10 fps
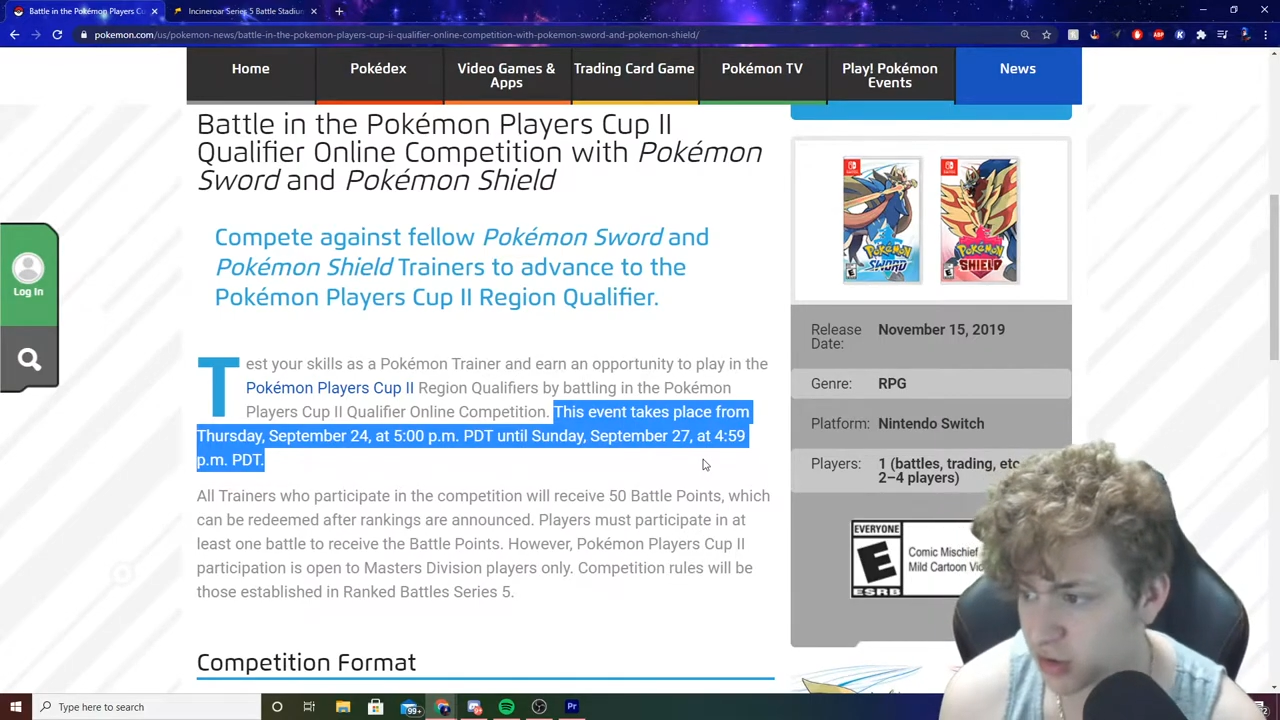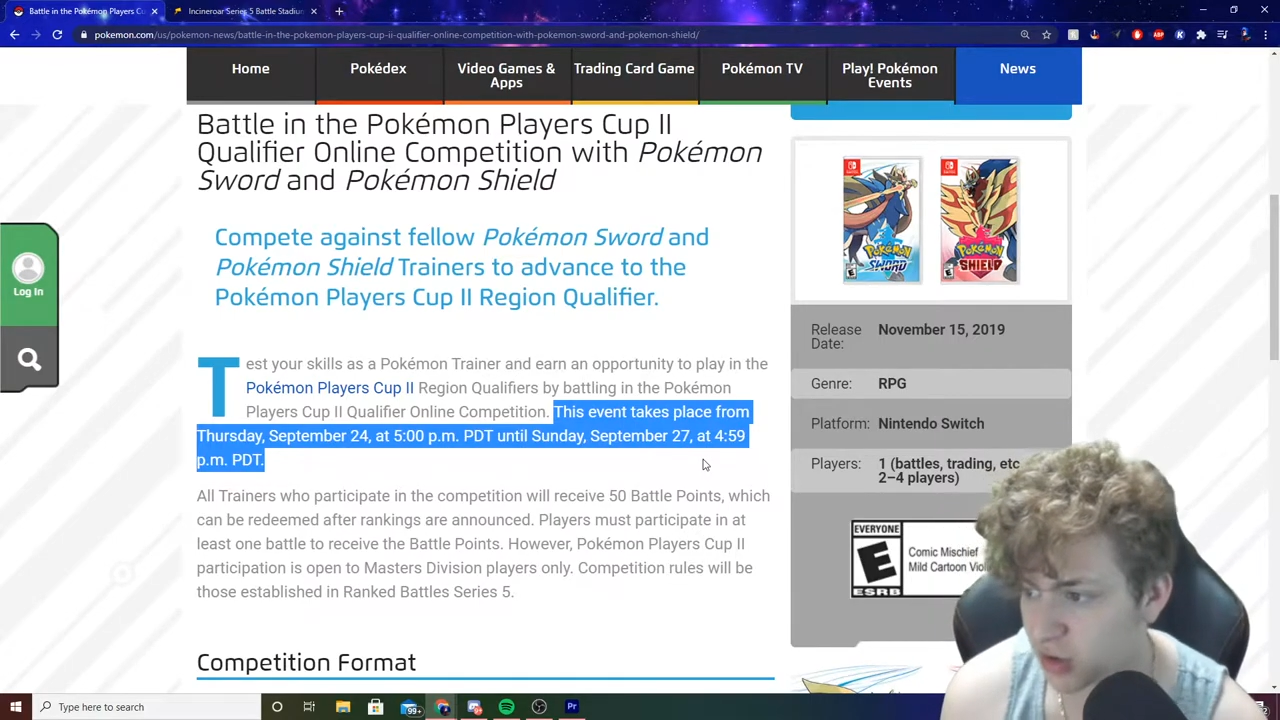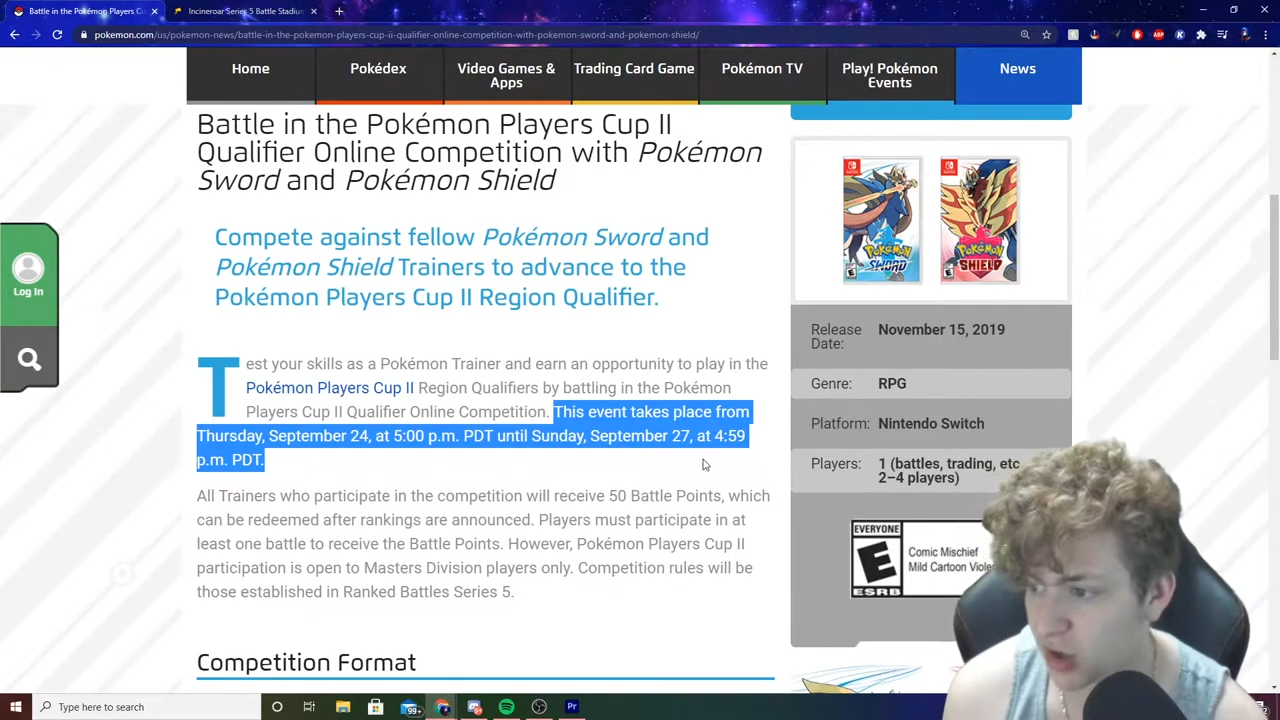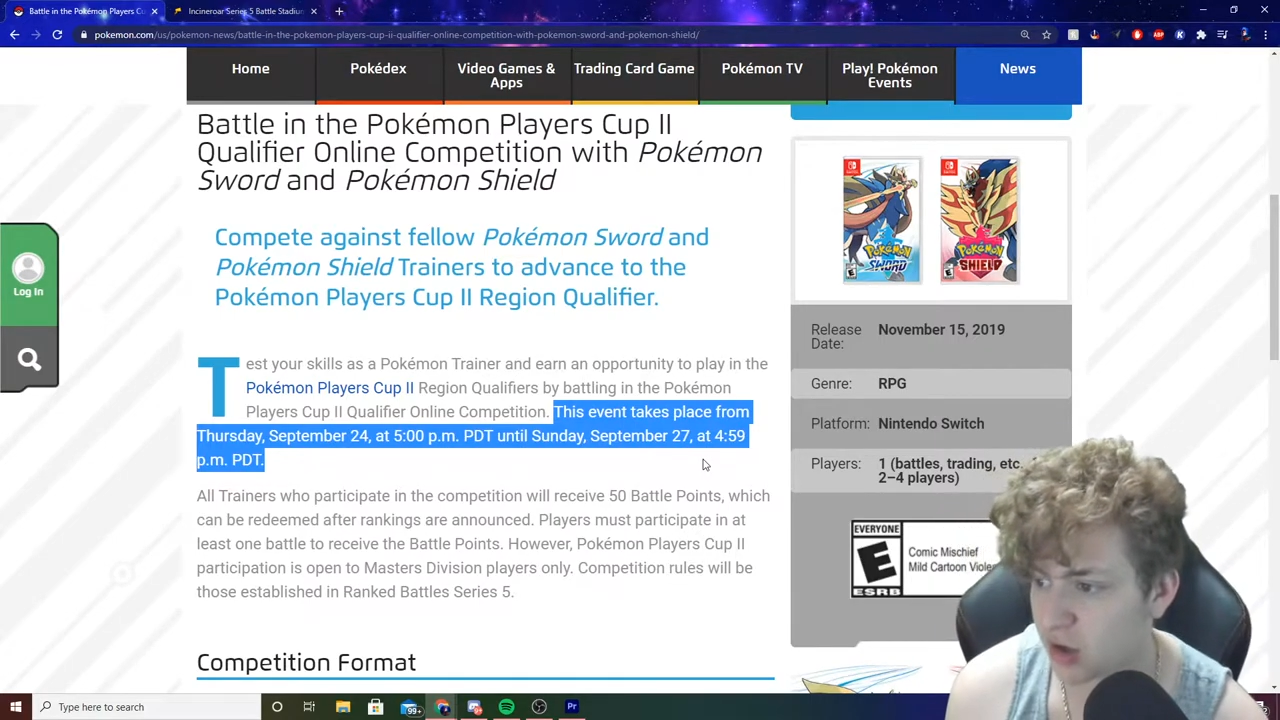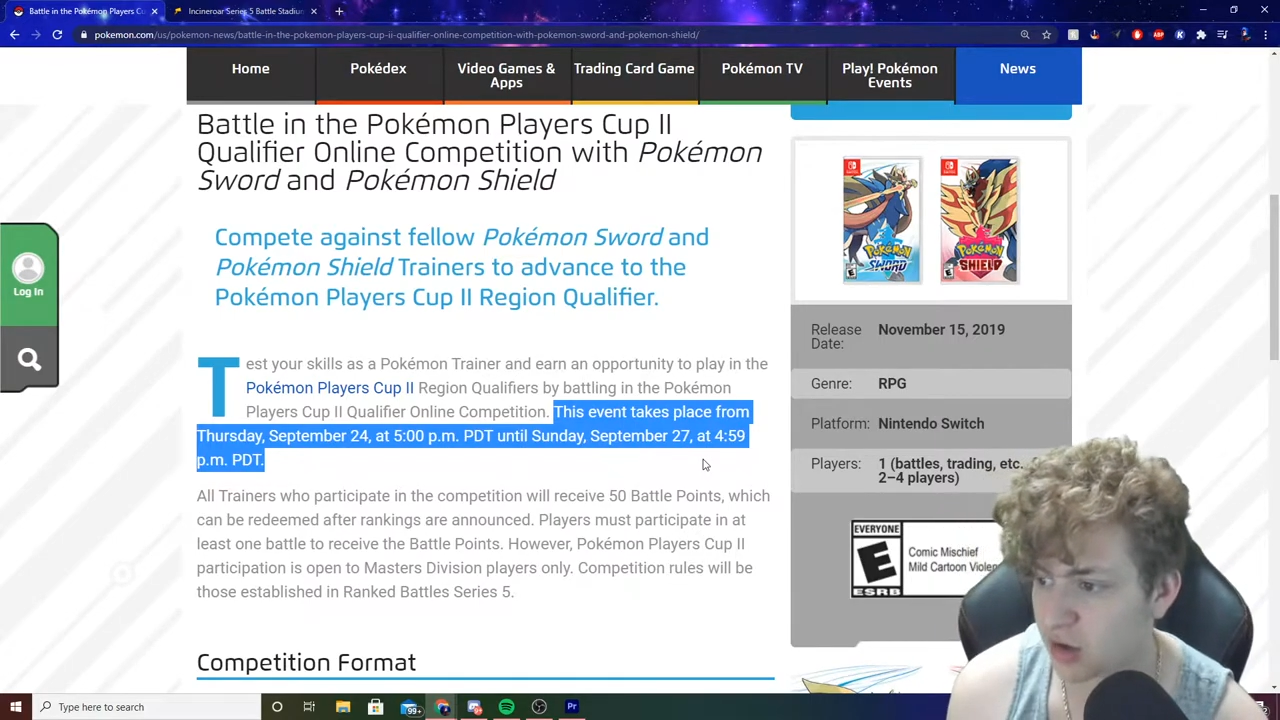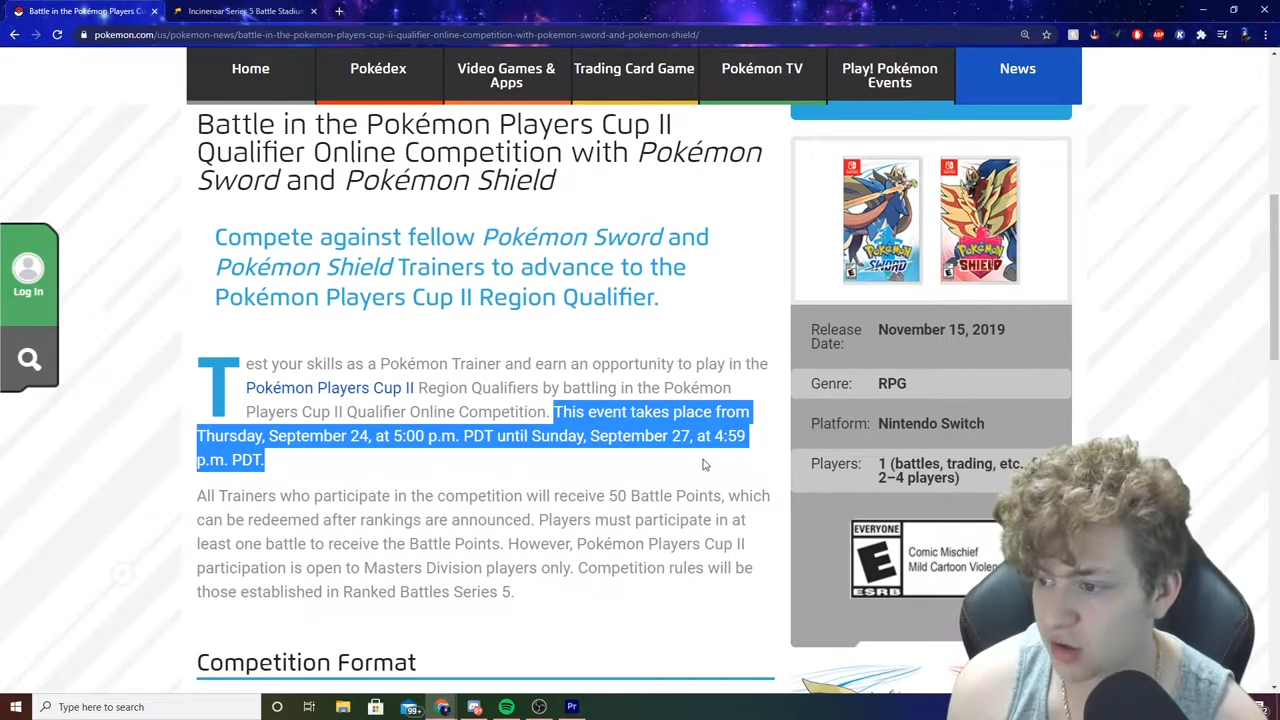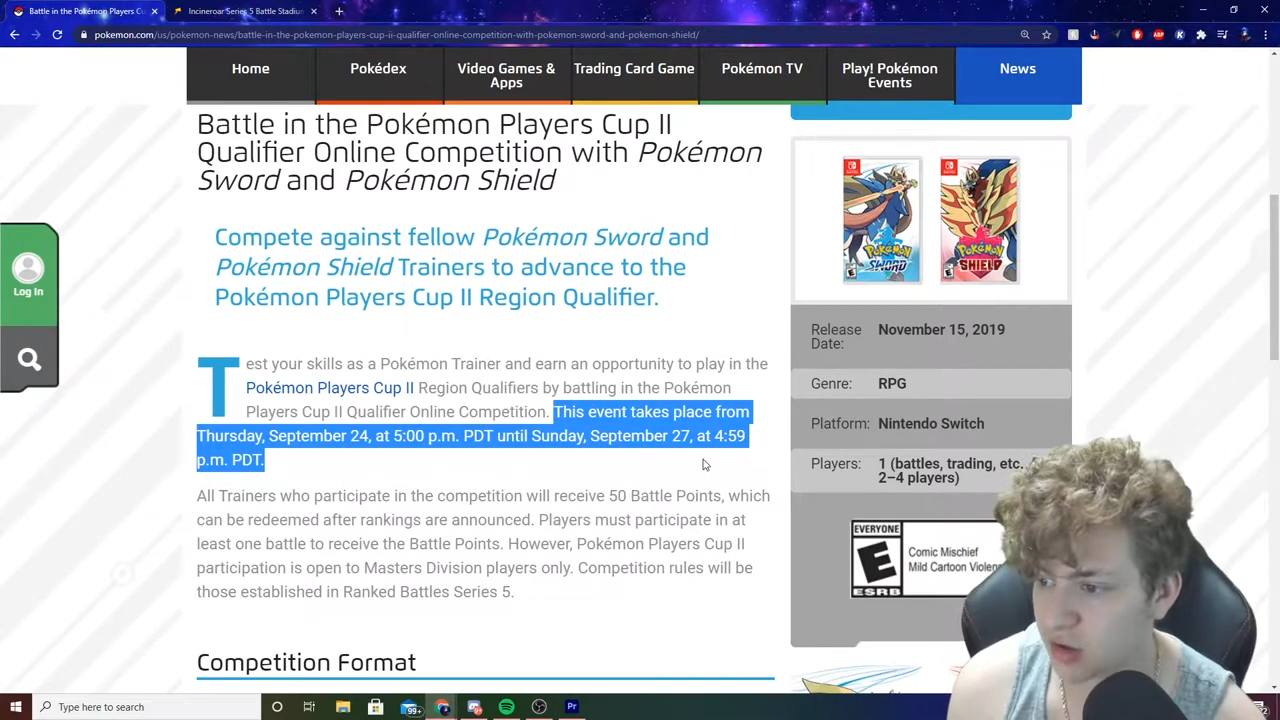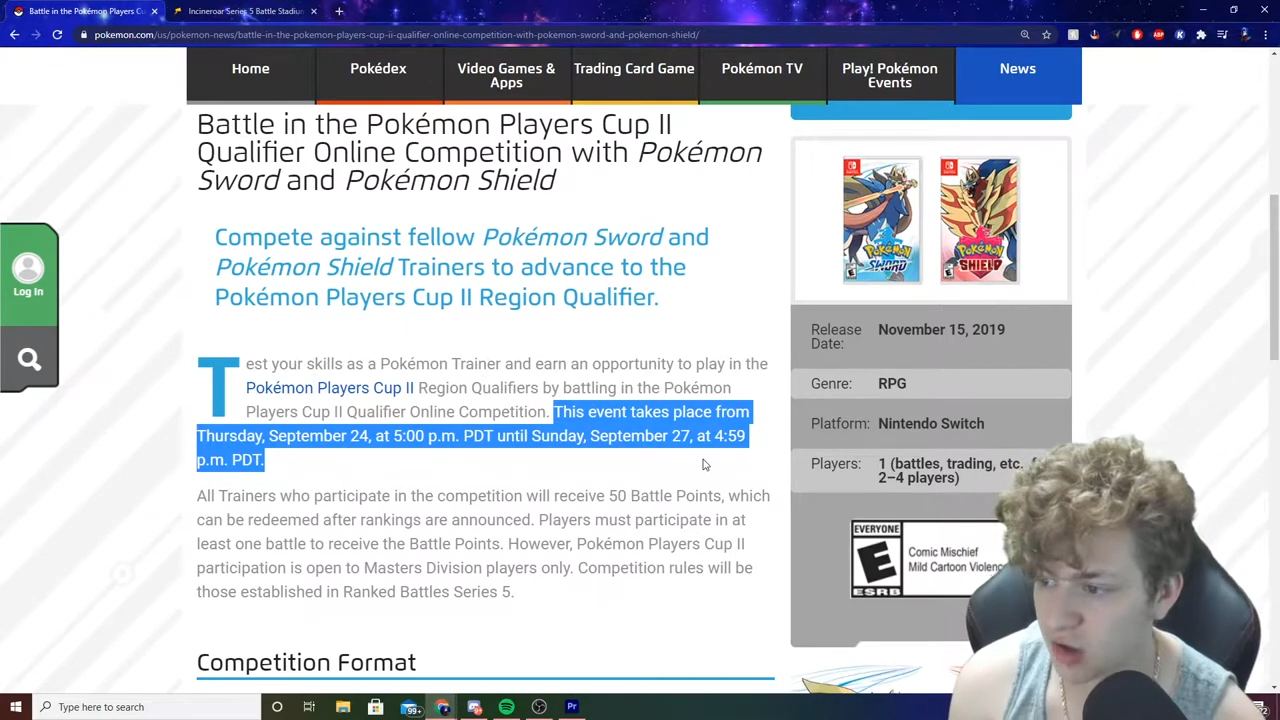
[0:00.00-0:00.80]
and it